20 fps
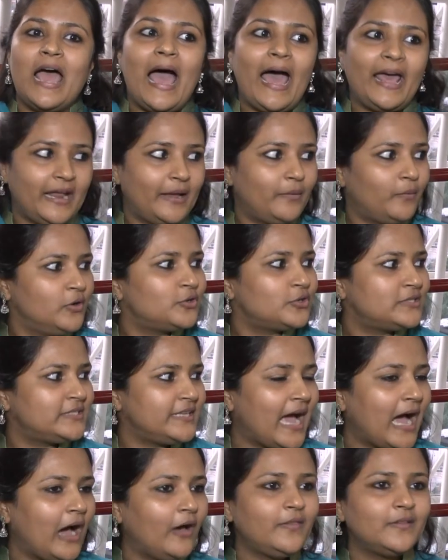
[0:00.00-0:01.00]
and I want to
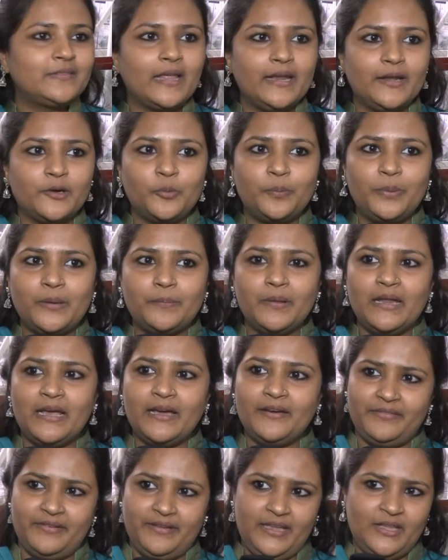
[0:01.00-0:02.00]
see how the Telugu people
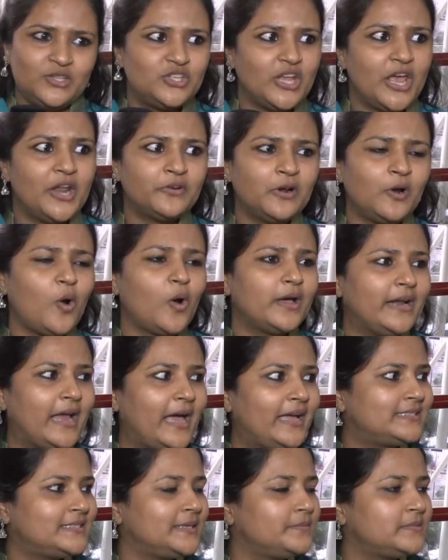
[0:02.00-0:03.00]
have in general
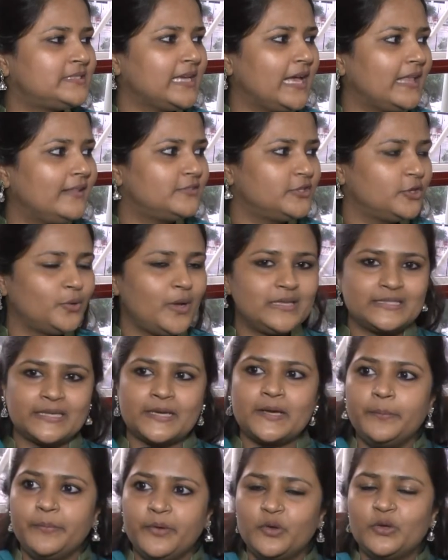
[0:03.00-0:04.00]
organized themselves, you know, as a
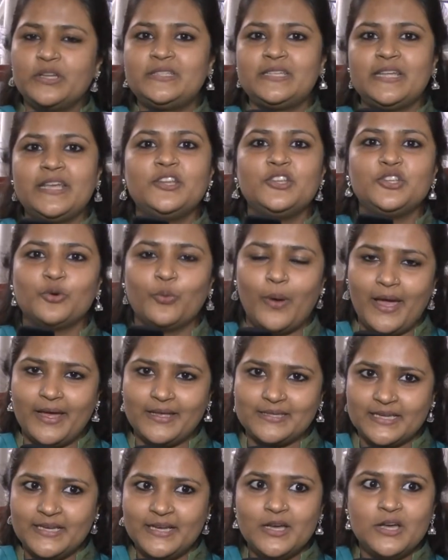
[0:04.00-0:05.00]
community in
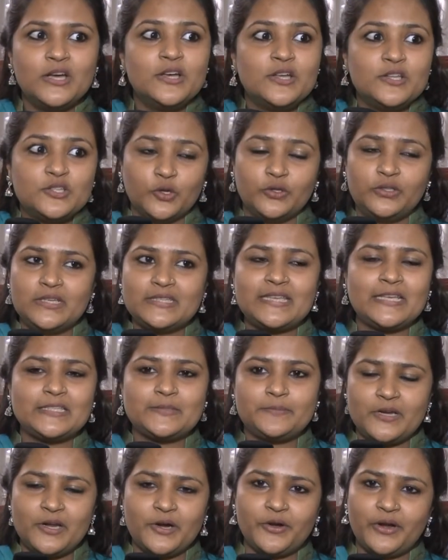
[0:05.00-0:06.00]
US. So this has
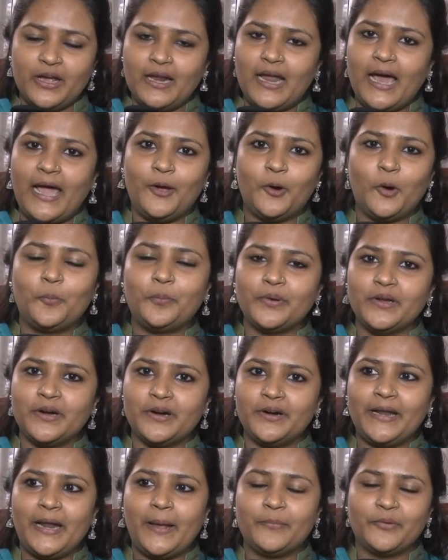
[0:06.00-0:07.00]
been a real eye-opener
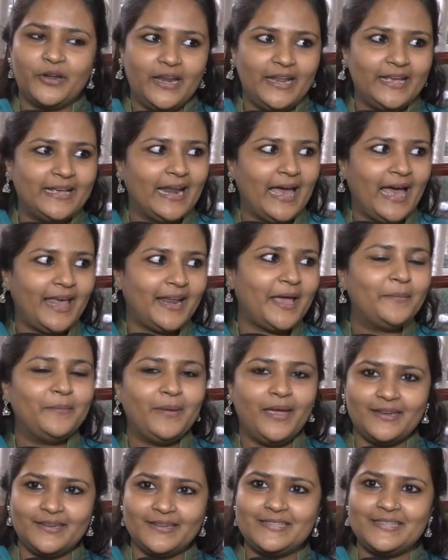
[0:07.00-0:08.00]
and I'm really glad I
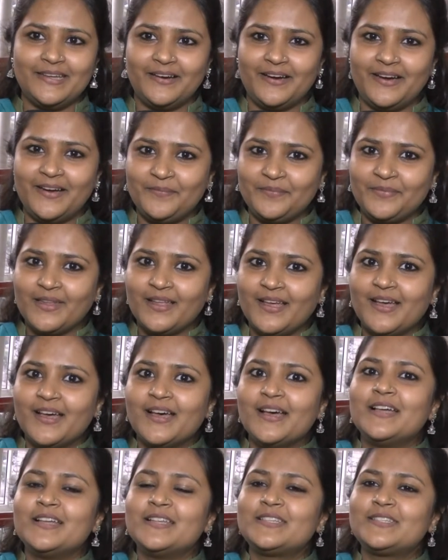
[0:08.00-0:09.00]
made it here.
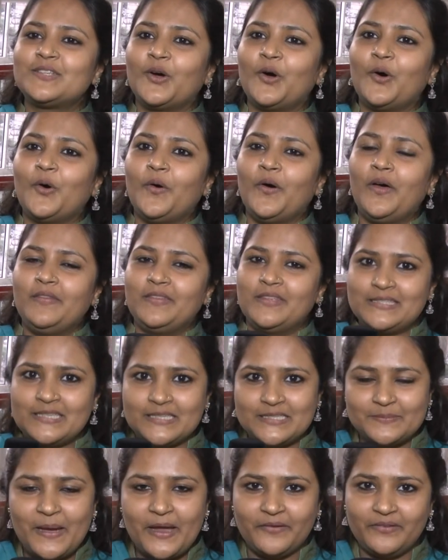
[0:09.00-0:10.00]
So this
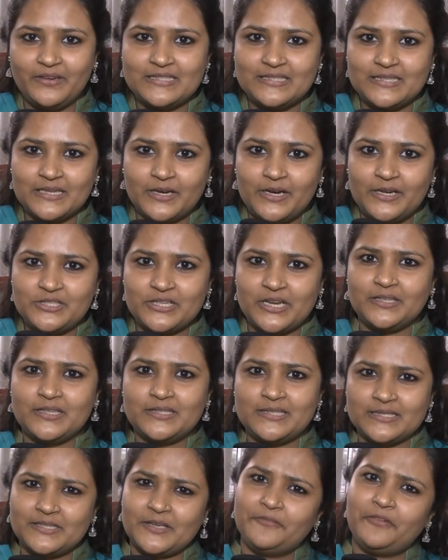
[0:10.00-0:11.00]
is my research and
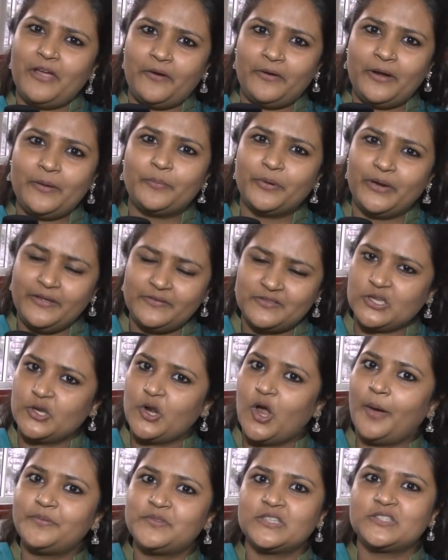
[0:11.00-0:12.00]
this is a very brief
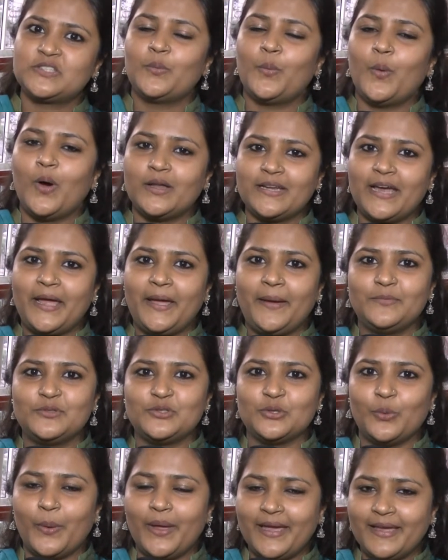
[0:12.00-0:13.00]
synopsis of what I am
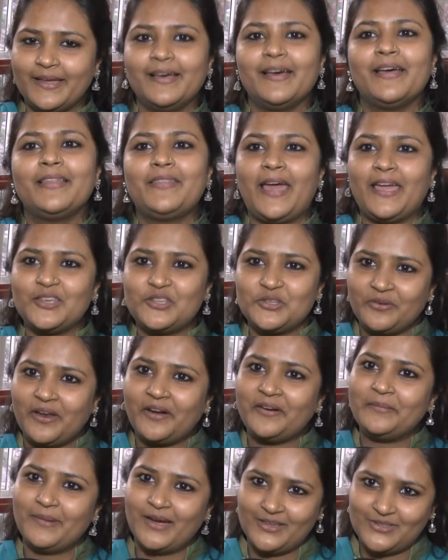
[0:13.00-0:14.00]
doing. Thank you
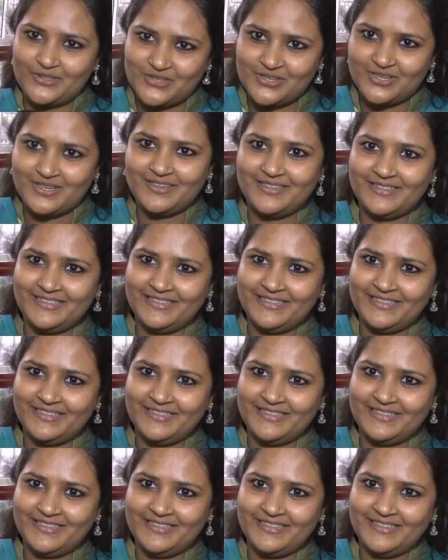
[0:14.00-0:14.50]
very much.